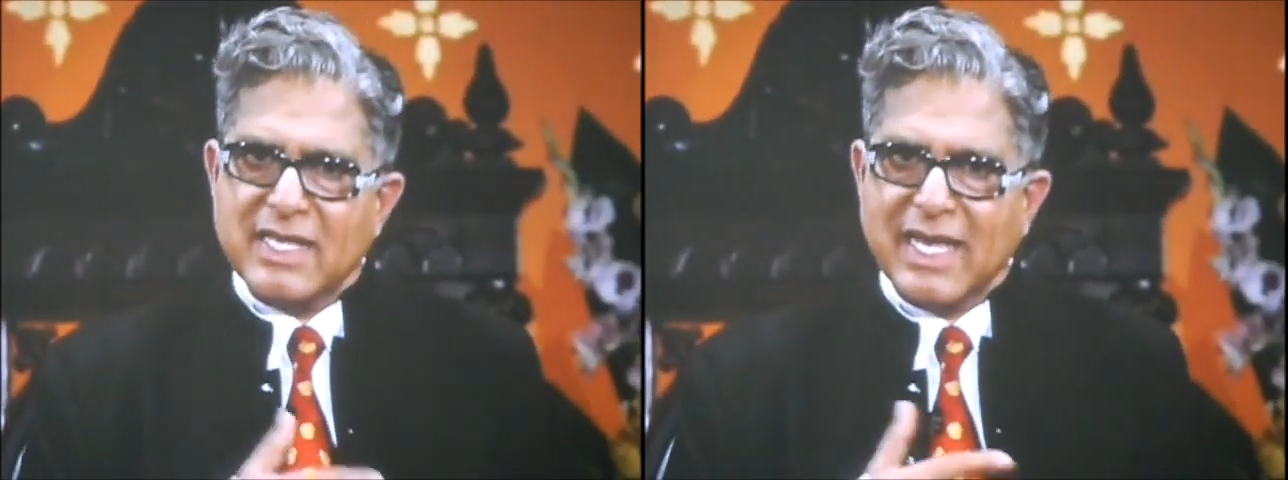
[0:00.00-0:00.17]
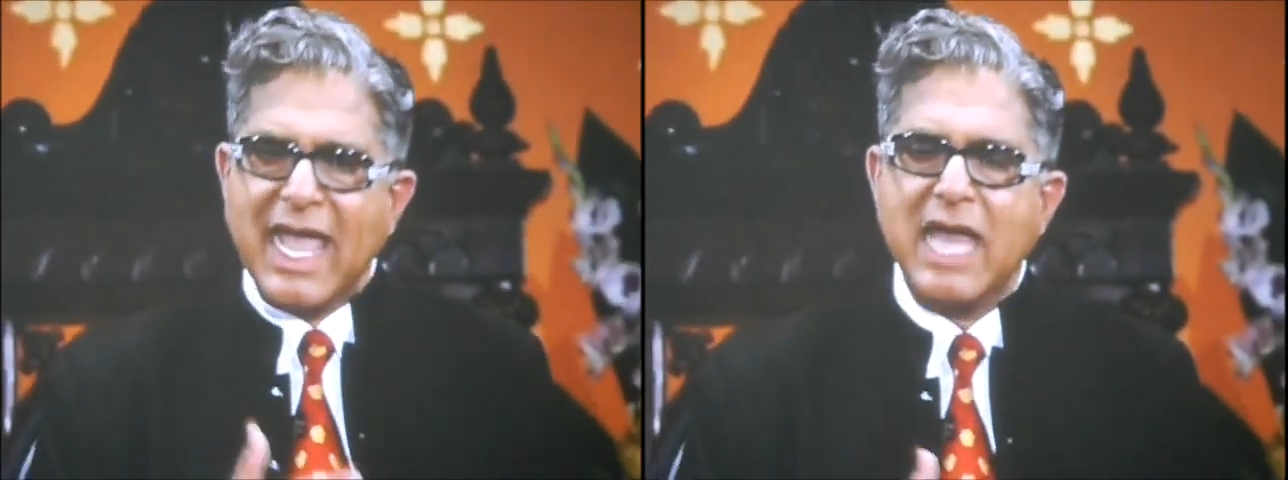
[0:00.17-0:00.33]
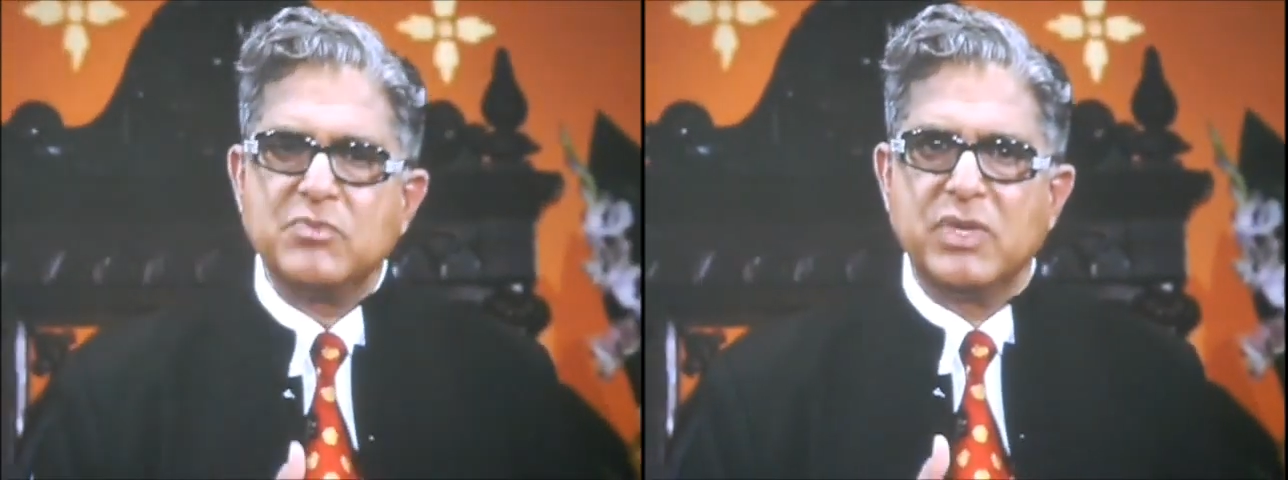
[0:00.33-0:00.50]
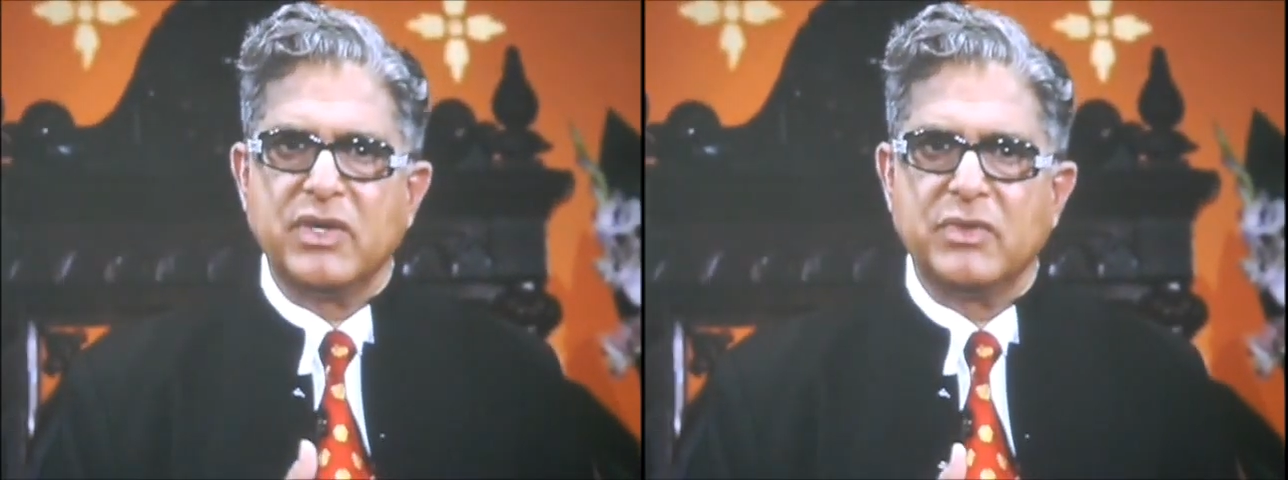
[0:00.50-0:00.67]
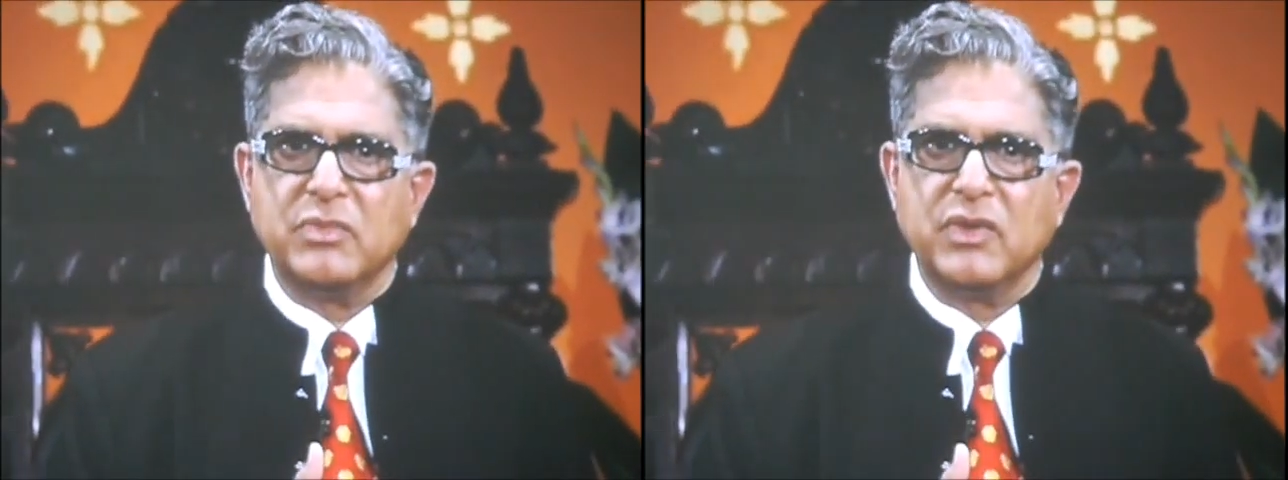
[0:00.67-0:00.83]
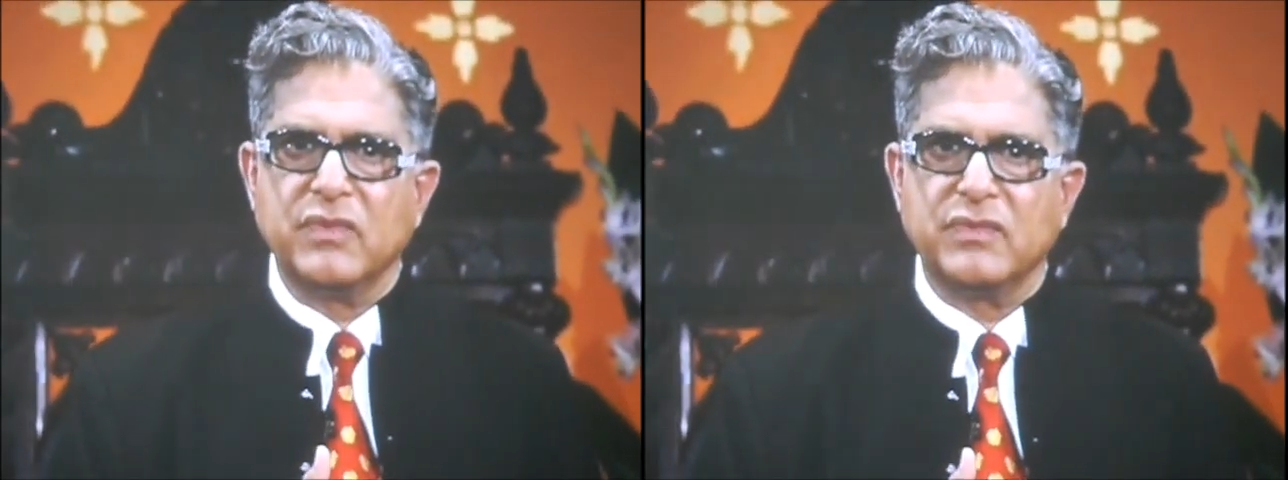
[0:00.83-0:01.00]
they can be
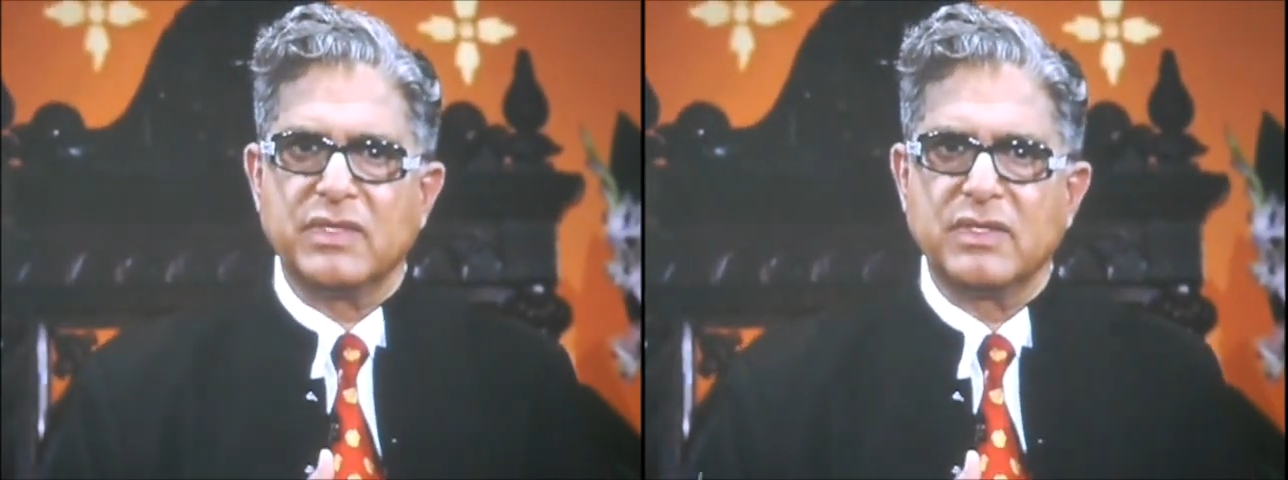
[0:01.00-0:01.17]
removed.